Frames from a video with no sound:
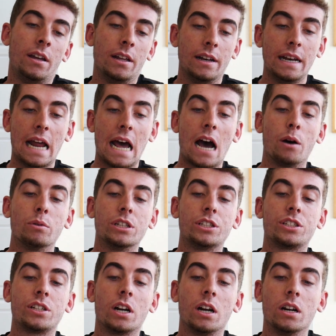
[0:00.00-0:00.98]
now we
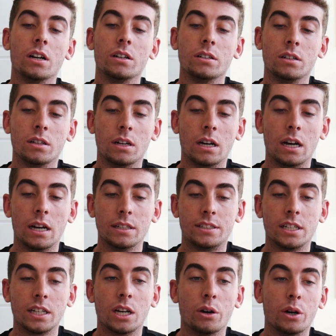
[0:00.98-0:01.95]
start
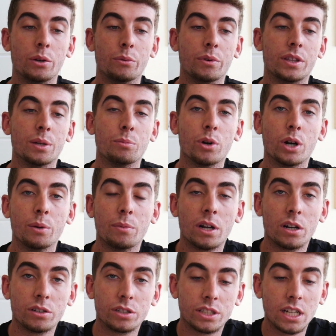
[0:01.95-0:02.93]
to go in with the
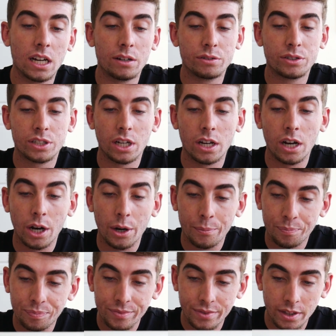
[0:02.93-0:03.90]
Morimoto stuff.
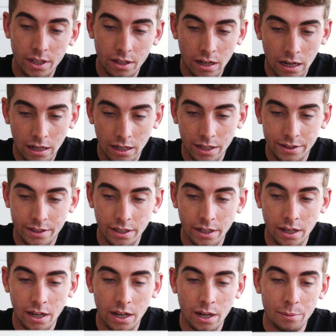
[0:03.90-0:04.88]
So I got
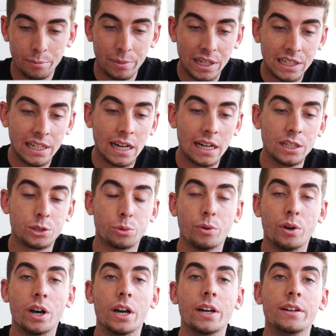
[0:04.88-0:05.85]
the Mini
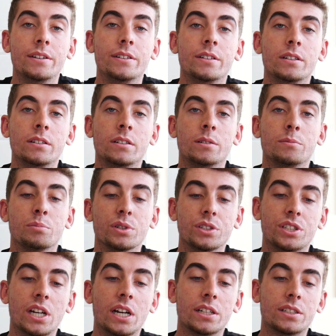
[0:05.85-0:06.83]
H1
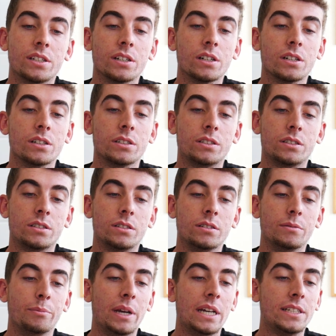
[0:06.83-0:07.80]
projectors.
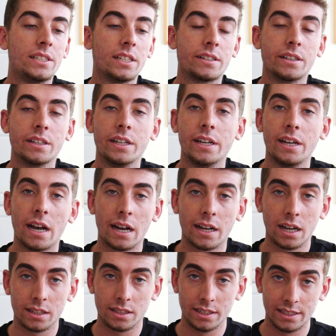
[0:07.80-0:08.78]
Basically I
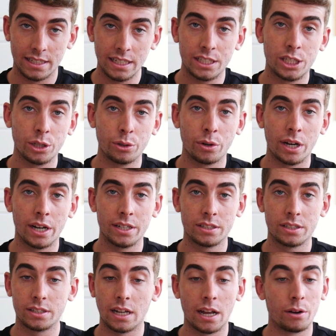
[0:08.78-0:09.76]
got the
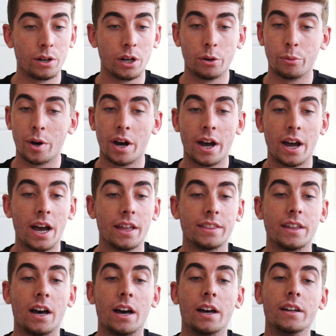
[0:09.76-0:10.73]
D2S. I don't know why I
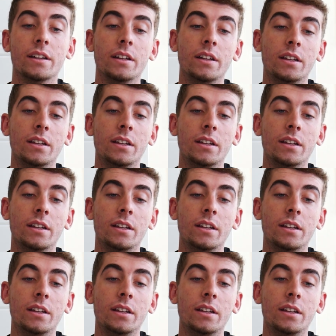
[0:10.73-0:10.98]
thought